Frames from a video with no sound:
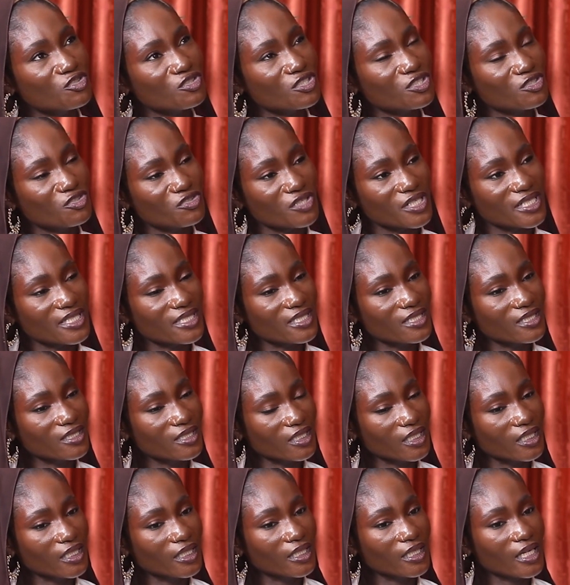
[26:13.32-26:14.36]

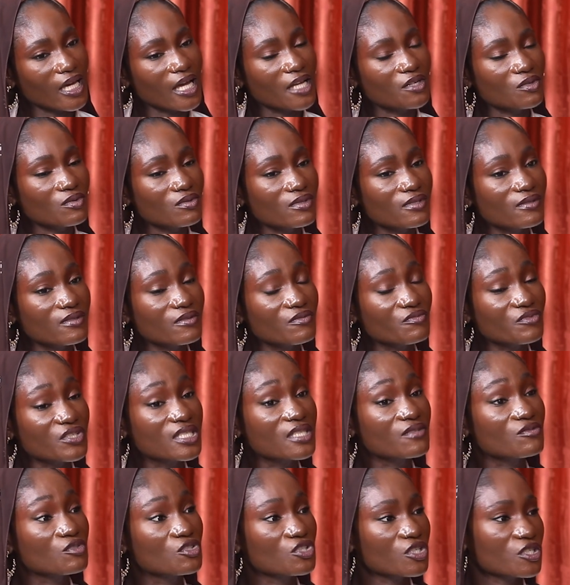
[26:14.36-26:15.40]
interestingly, I don't
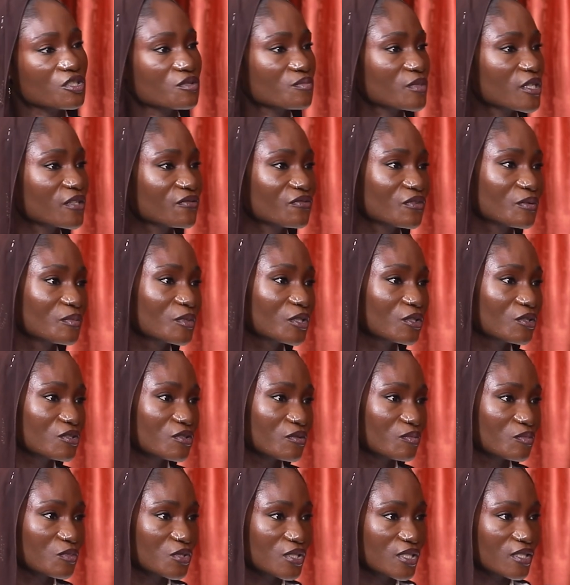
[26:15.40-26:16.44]
receive judgment from a lot
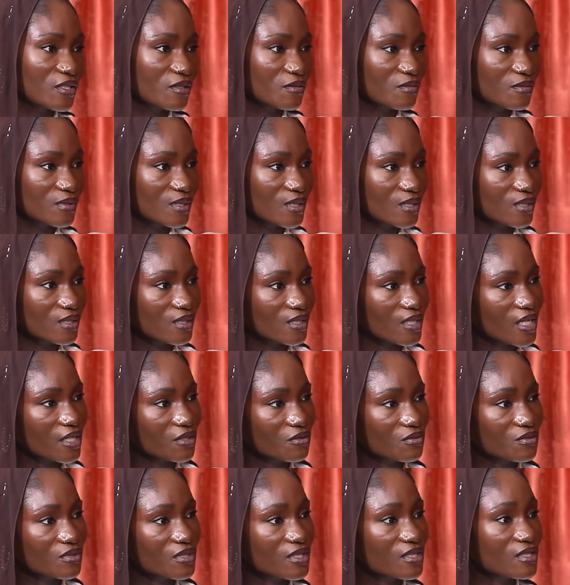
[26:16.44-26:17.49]
of Muslims. I
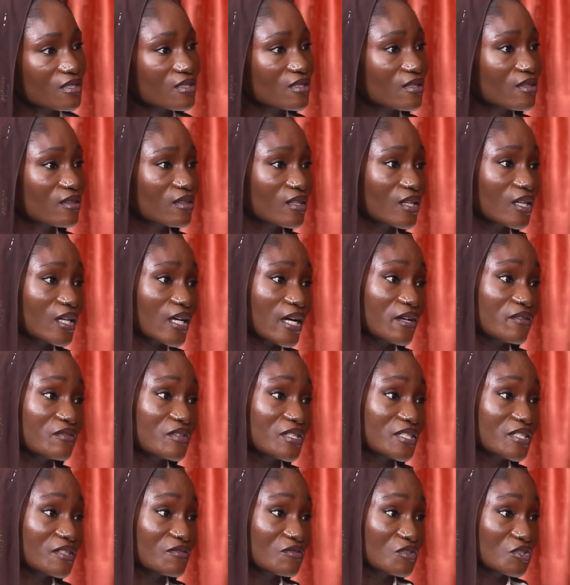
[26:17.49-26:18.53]
don't think I
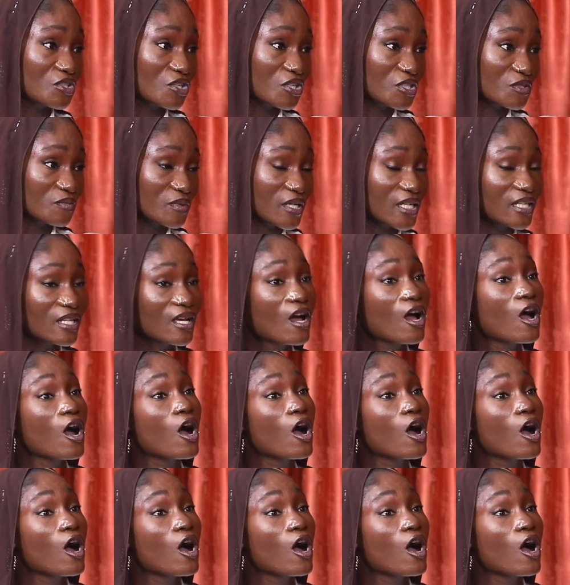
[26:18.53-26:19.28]
receive judgment.